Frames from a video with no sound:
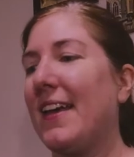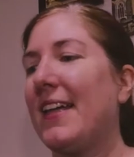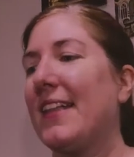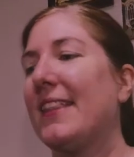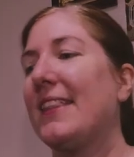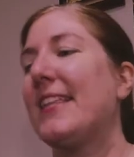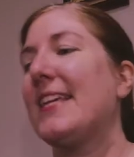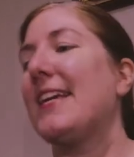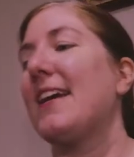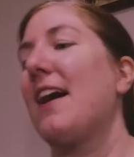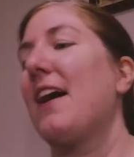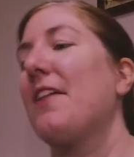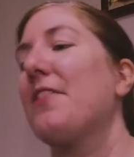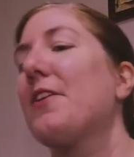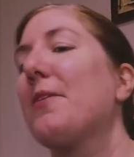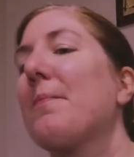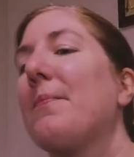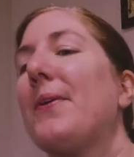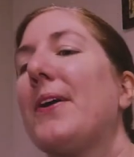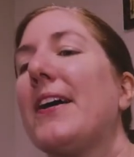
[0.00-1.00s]
The
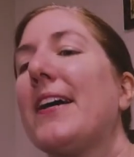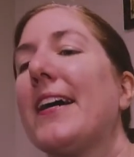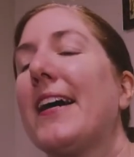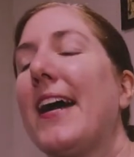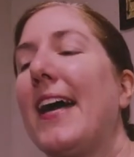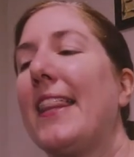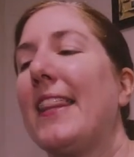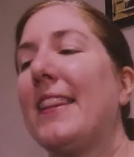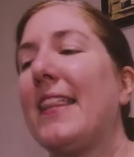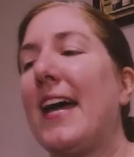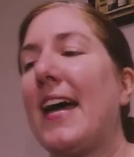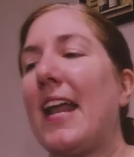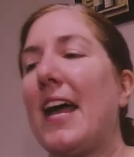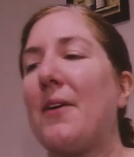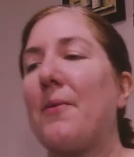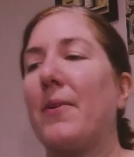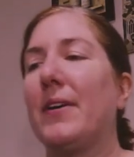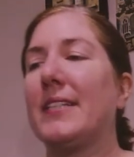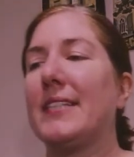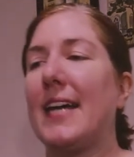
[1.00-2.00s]
other book that I
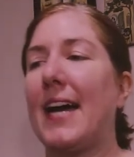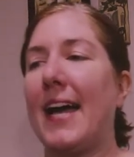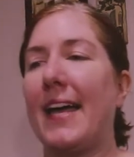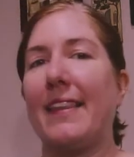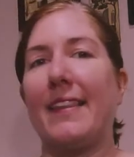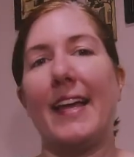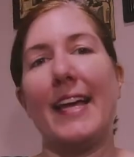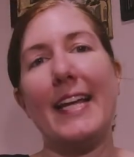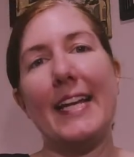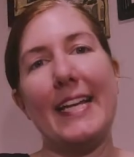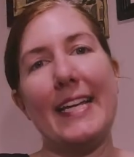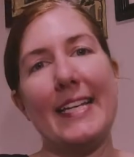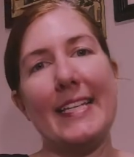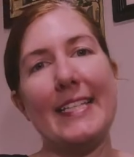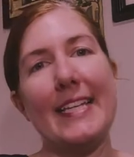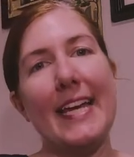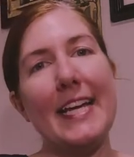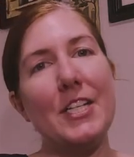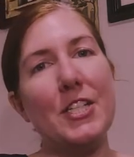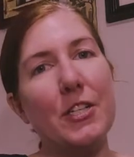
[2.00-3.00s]
want to highlight
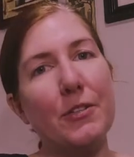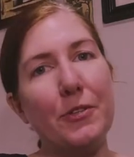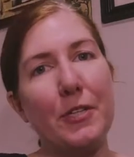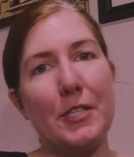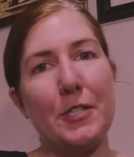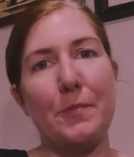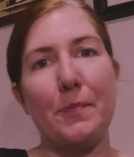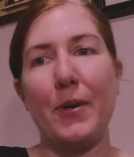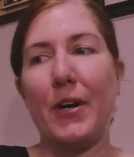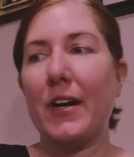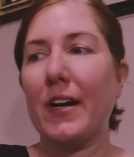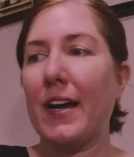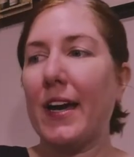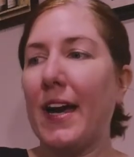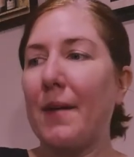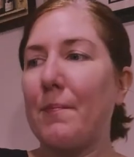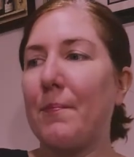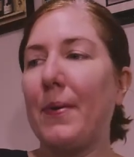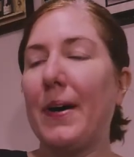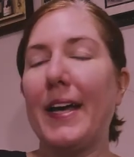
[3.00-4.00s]
is a children's book,
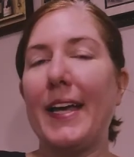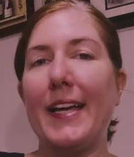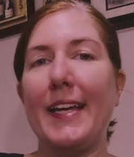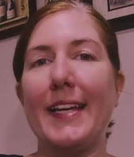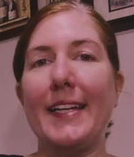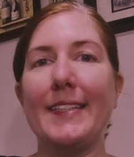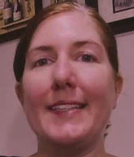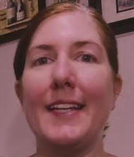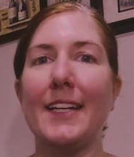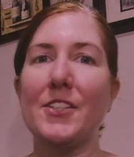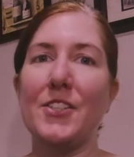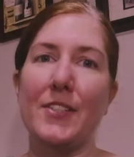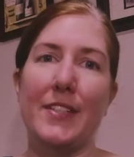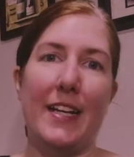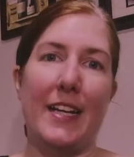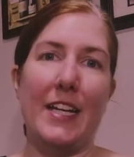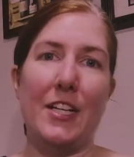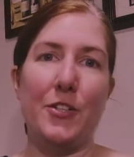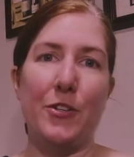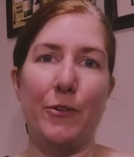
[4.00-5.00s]
but it's not just
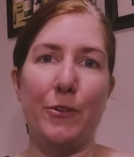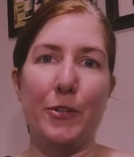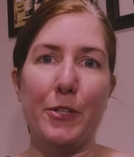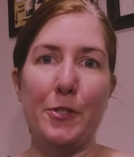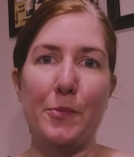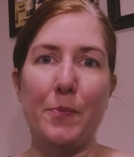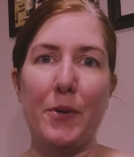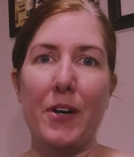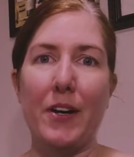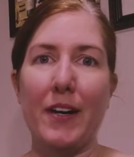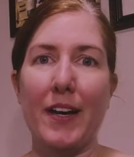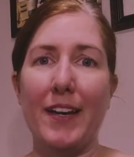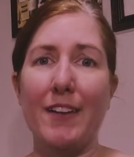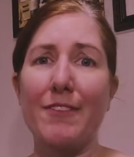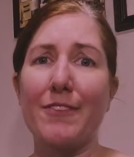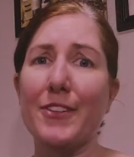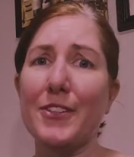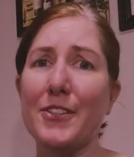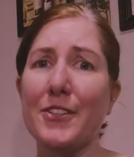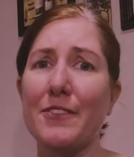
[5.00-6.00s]
any children's book. And
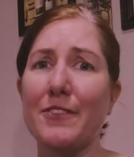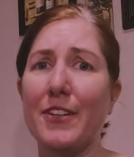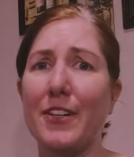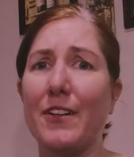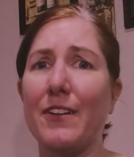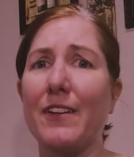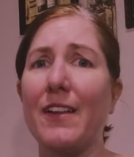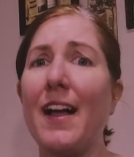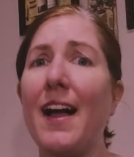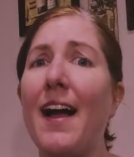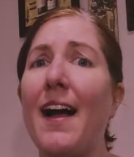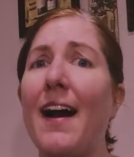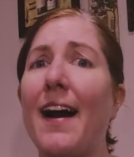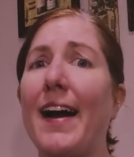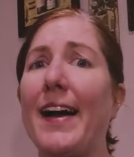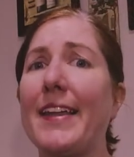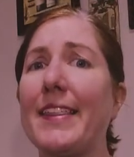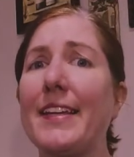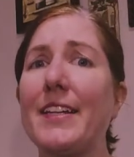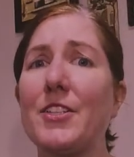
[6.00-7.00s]
first of all,
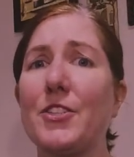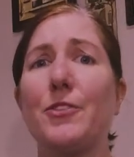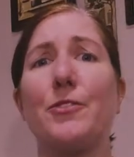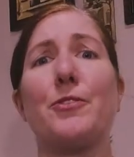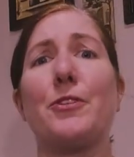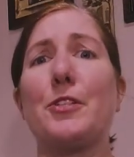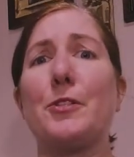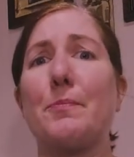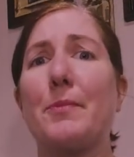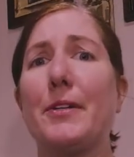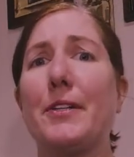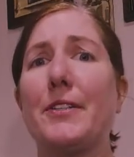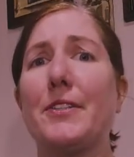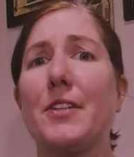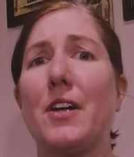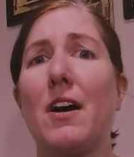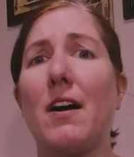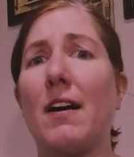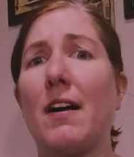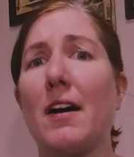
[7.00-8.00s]
I think children's books
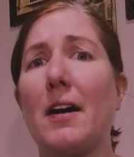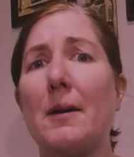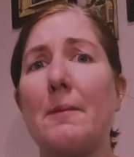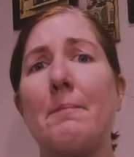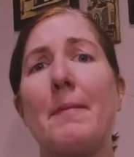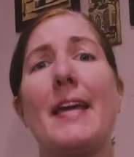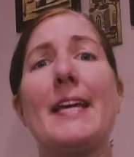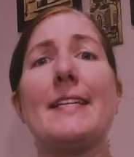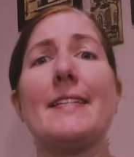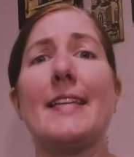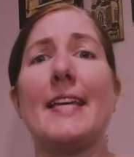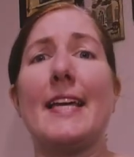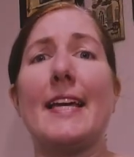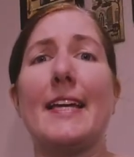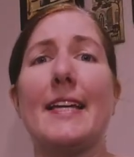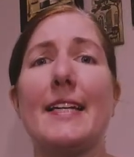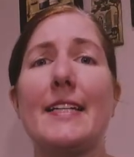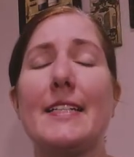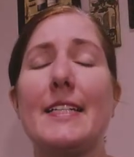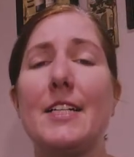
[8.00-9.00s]
are amazing
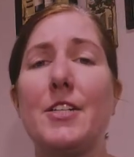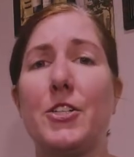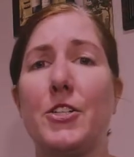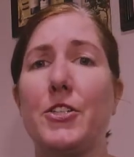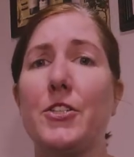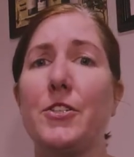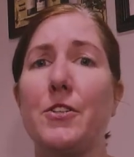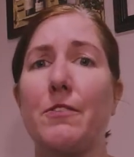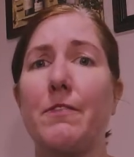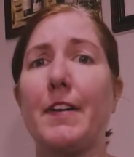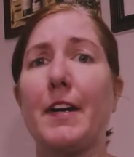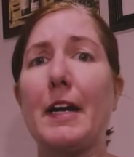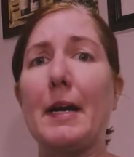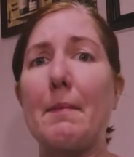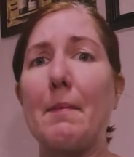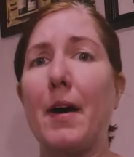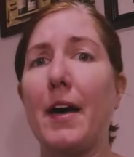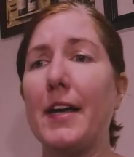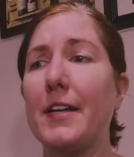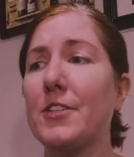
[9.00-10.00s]
and can teach us so very
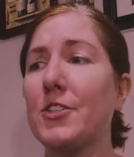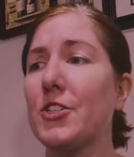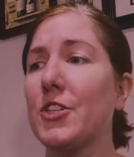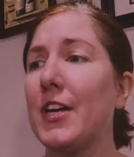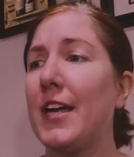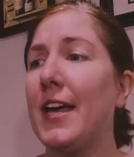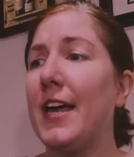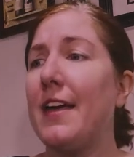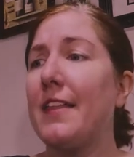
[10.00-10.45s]
much.